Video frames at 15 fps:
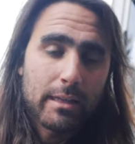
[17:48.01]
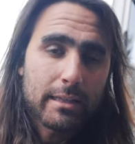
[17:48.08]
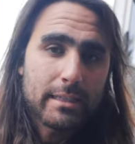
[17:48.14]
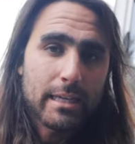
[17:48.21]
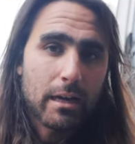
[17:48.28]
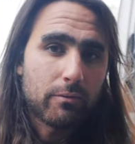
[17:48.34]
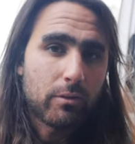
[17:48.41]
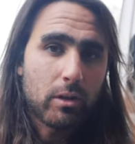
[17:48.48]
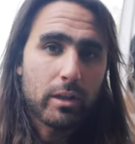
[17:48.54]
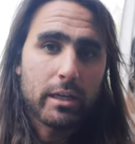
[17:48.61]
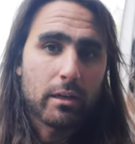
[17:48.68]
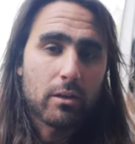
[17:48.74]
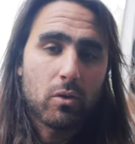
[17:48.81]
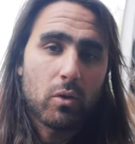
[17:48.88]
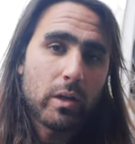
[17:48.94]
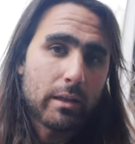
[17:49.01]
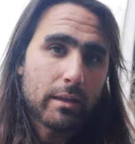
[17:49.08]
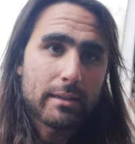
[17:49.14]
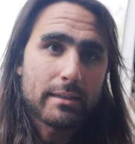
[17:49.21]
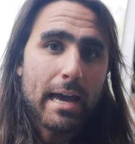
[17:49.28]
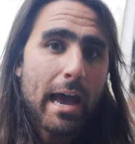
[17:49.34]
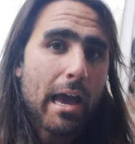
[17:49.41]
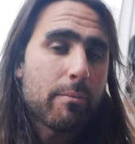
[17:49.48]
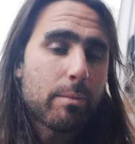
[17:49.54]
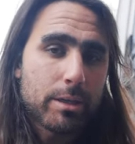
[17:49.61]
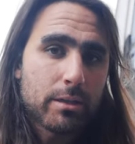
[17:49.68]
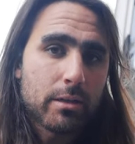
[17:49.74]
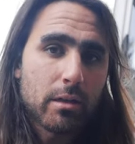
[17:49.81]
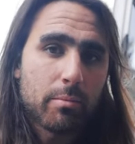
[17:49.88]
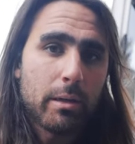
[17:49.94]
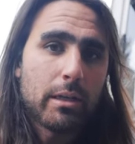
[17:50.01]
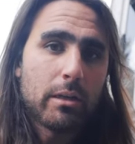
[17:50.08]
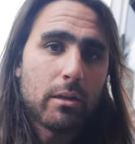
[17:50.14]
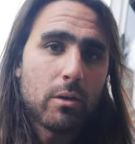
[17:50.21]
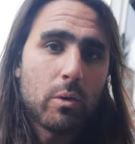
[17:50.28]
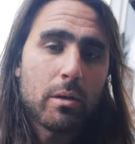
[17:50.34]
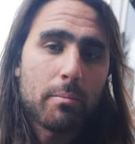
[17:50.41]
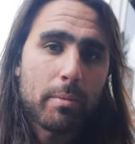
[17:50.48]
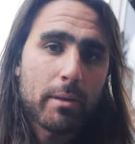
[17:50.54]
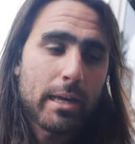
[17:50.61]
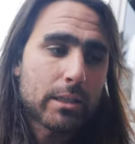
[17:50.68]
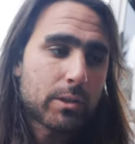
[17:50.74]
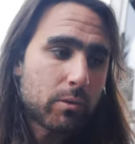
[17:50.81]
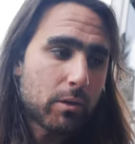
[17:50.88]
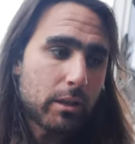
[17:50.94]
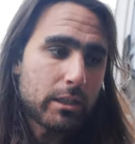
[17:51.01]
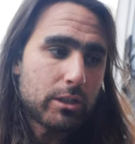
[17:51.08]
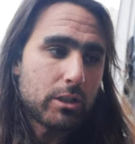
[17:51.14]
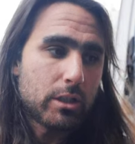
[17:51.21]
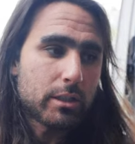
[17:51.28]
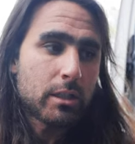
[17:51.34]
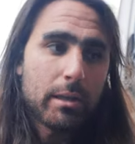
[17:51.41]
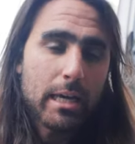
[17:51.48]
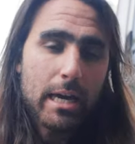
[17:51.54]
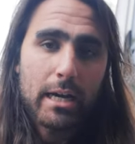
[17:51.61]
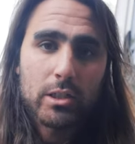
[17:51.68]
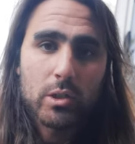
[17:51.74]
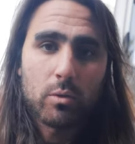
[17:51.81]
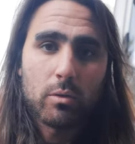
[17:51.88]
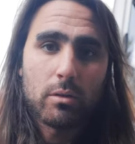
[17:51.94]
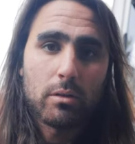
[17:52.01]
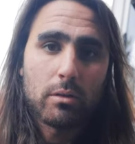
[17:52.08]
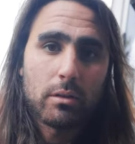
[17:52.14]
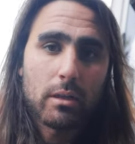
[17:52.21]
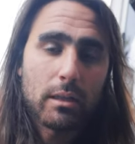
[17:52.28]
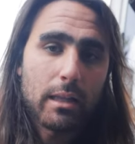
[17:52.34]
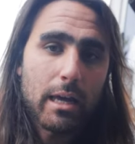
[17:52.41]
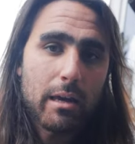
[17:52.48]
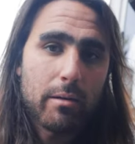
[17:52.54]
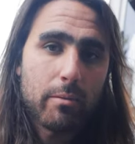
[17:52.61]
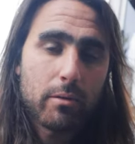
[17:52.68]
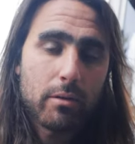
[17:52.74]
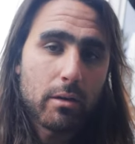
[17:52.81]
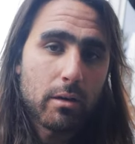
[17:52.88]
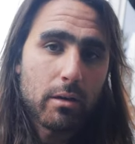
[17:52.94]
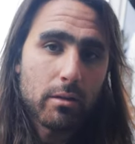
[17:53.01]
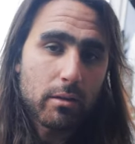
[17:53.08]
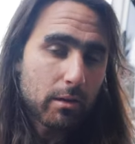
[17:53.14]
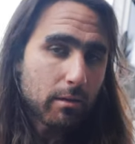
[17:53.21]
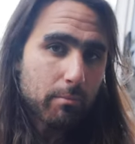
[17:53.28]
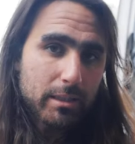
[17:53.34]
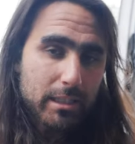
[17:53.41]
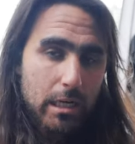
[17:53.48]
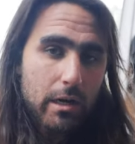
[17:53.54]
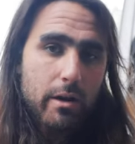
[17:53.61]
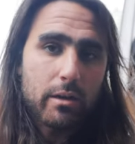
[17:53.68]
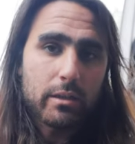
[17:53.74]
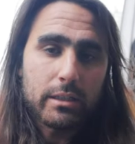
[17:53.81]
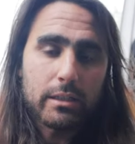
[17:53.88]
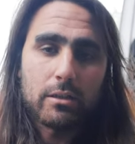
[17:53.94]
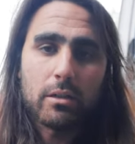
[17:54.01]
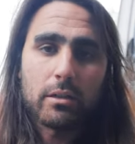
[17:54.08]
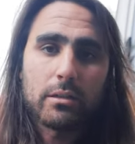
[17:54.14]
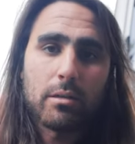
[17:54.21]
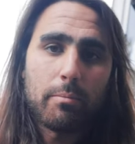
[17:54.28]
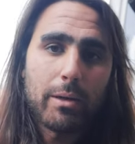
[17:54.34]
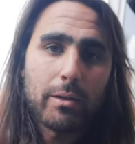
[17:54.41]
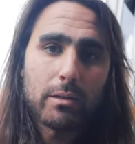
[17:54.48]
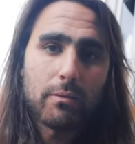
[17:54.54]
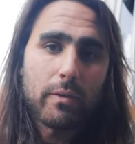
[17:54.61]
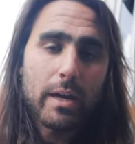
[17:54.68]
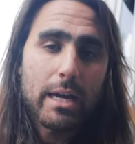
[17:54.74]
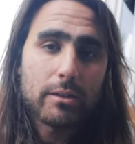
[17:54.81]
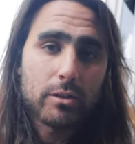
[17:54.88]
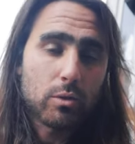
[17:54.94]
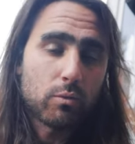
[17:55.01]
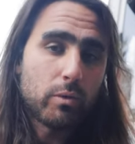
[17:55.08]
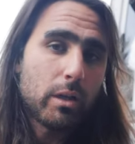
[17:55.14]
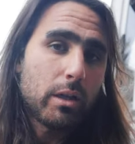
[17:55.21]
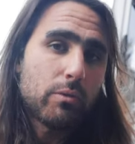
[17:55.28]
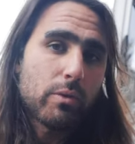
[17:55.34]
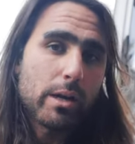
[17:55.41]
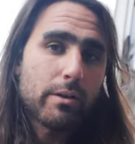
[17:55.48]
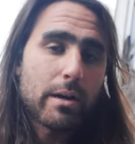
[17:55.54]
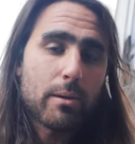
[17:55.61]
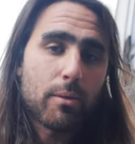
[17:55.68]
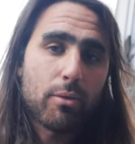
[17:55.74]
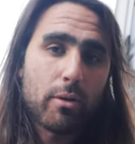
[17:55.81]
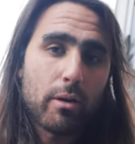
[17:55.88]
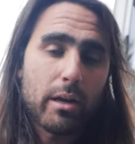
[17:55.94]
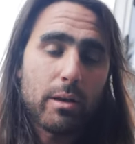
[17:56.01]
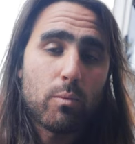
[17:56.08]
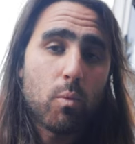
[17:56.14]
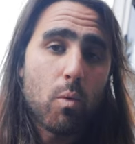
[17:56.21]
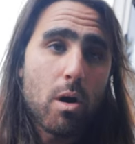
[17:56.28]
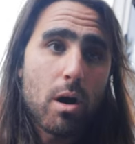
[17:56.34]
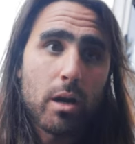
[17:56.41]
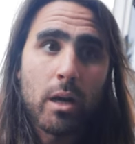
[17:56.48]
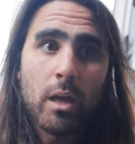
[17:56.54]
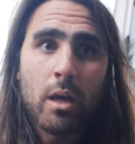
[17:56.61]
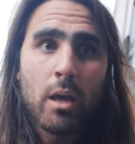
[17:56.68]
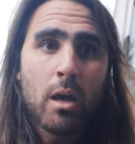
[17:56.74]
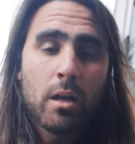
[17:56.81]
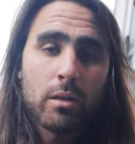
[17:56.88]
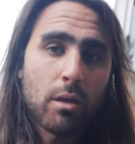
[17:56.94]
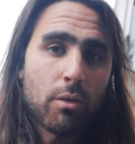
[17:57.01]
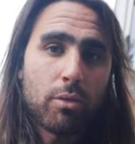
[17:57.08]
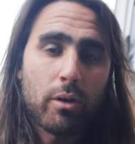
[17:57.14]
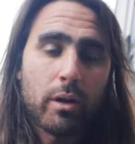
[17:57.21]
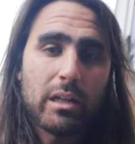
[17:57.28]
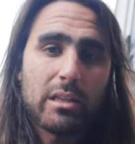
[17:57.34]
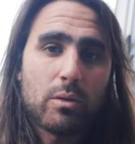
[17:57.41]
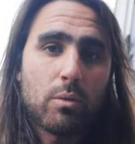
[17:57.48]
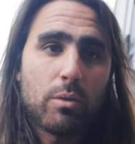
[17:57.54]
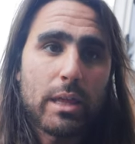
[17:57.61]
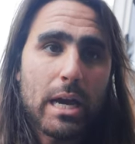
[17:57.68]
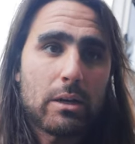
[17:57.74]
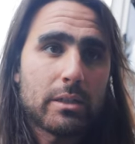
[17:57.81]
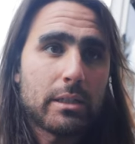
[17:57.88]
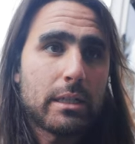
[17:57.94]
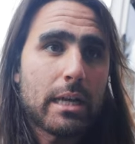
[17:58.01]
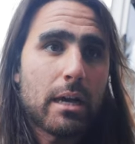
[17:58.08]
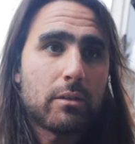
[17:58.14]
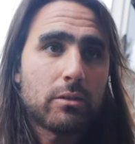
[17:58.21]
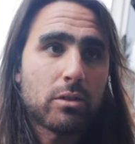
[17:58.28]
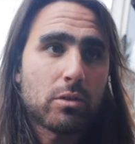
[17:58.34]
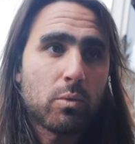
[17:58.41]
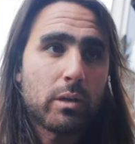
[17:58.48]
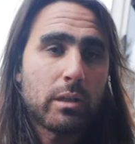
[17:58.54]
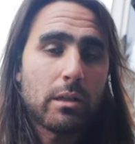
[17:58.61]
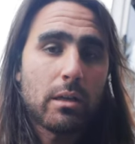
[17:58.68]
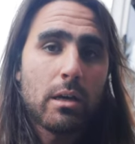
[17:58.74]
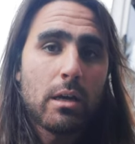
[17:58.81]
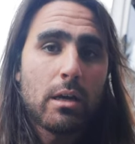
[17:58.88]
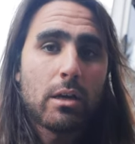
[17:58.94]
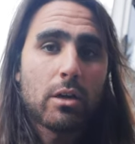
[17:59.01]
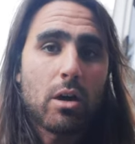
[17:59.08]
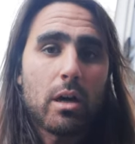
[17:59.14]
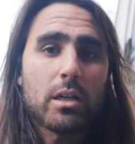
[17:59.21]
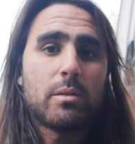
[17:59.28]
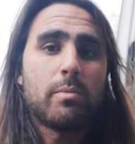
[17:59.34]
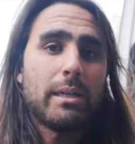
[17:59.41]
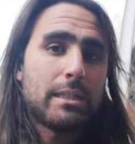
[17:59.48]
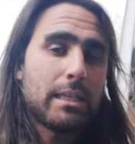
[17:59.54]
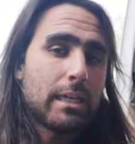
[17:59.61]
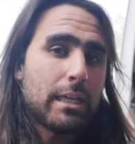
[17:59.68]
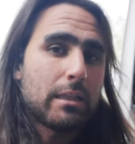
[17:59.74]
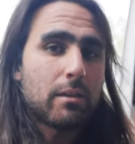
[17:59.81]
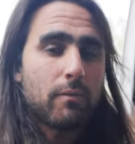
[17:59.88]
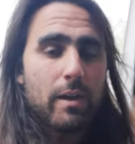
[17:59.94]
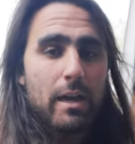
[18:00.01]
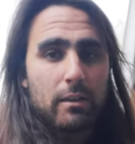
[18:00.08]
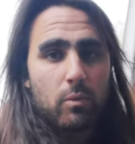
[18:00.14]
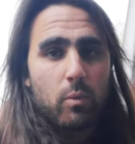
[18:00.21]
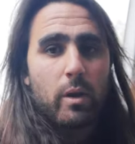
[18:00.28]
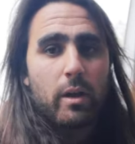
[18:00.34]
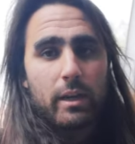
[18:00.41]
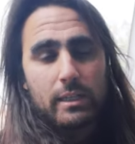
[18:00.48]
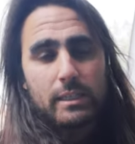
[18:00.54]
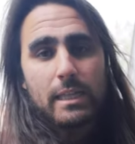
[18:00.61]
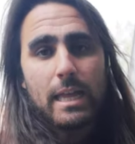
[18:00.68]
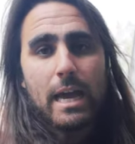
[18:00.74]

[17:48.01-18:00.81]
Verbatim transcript: That's not really including the time it took me to do it, but that's really just the actual, the labor, the, the materials it took to build the van. So really right around 31 to $32,000 is what it cost me to get the van to where it is